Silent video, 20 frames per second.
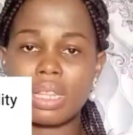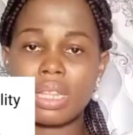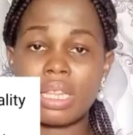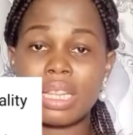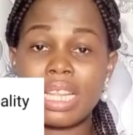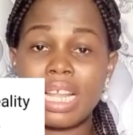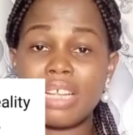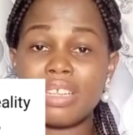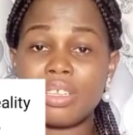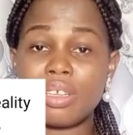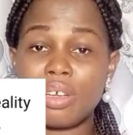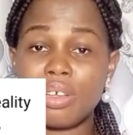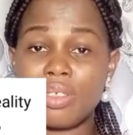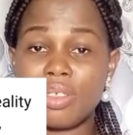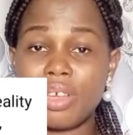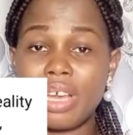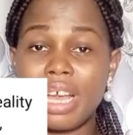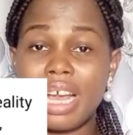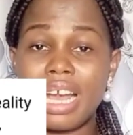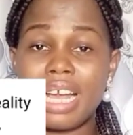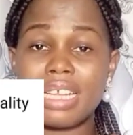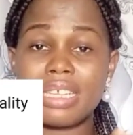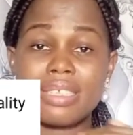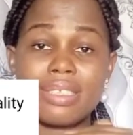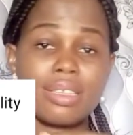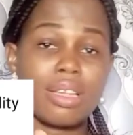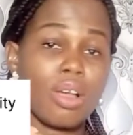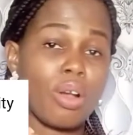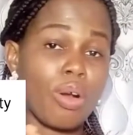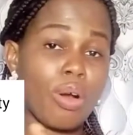Now the author has
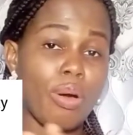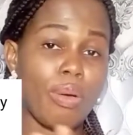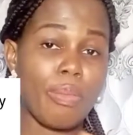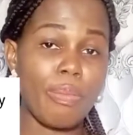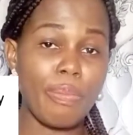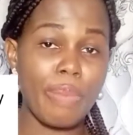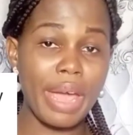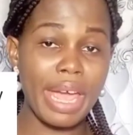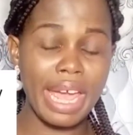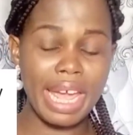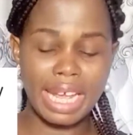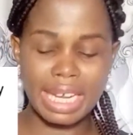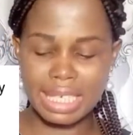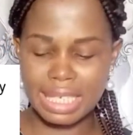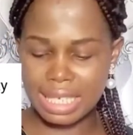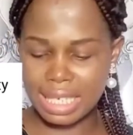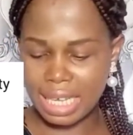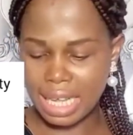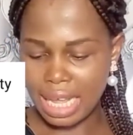compared